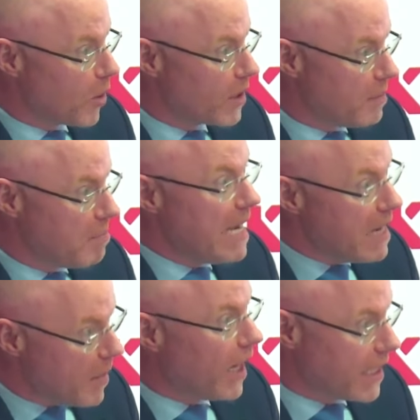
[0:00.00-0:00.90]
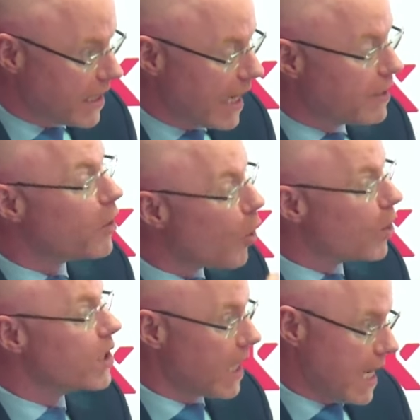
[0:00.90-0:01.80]
to minimise that? Of
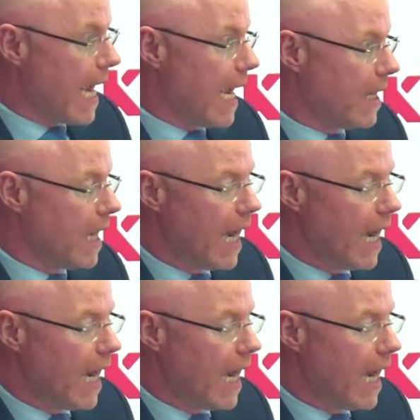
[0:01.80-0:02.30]
course they can.